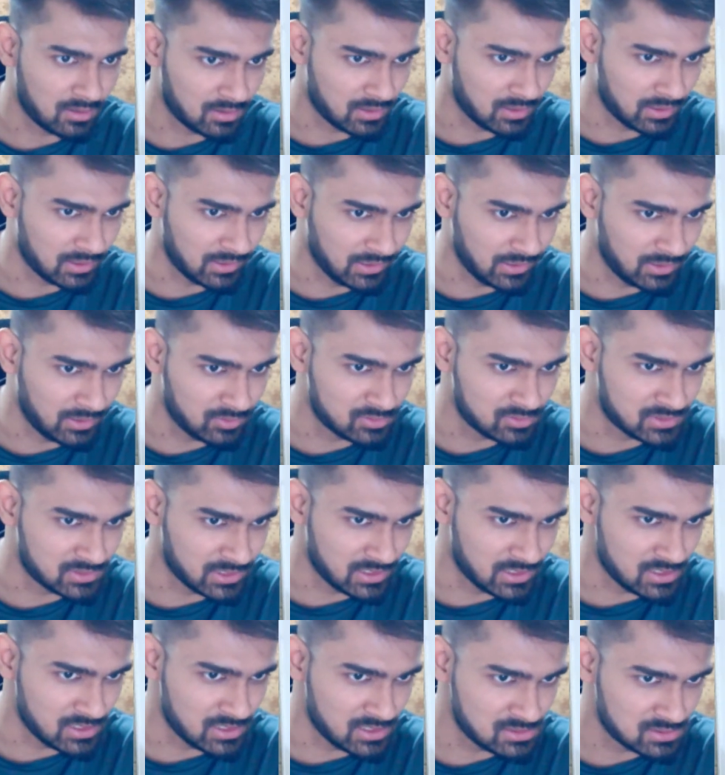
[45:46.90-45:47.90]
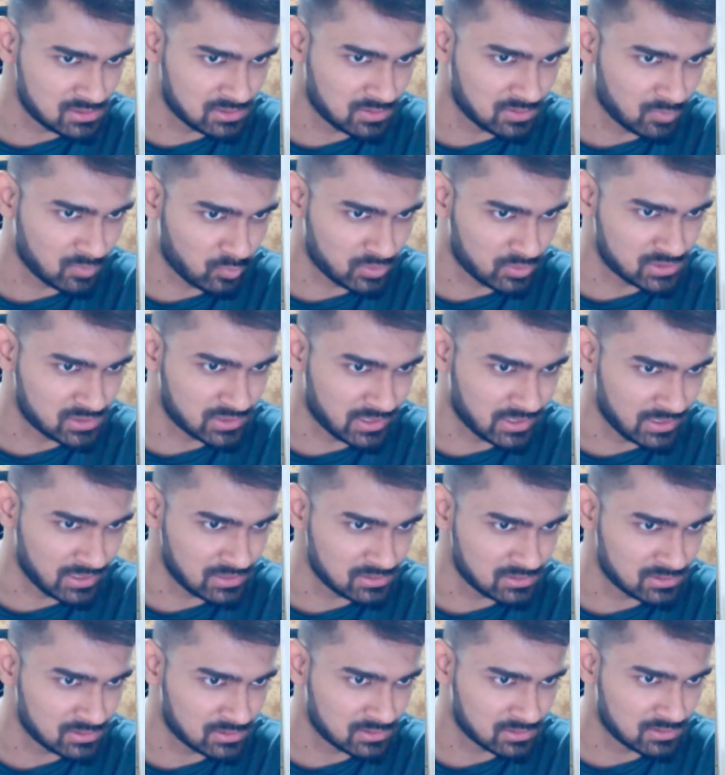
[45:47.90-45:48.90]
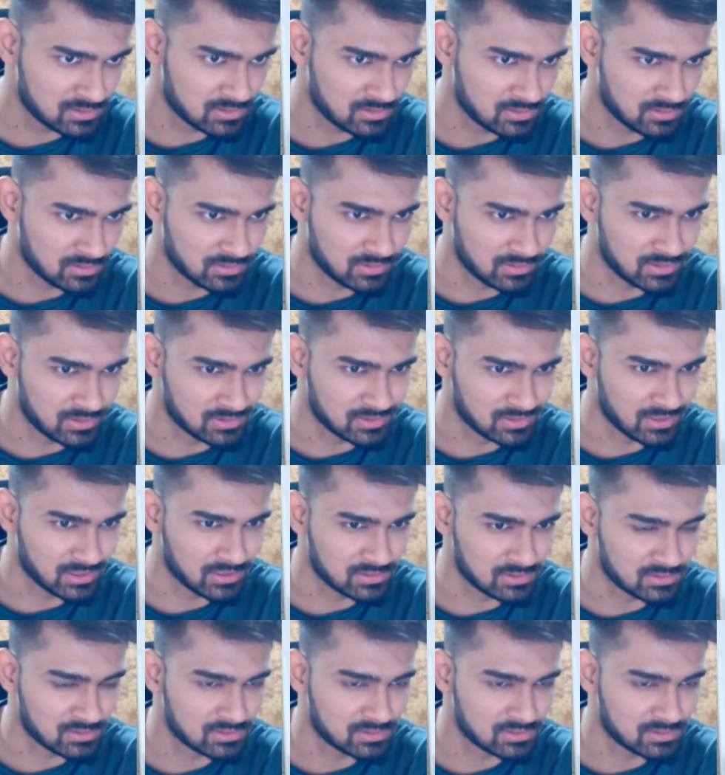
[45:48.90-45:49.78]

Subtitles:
I need to change which case? This case.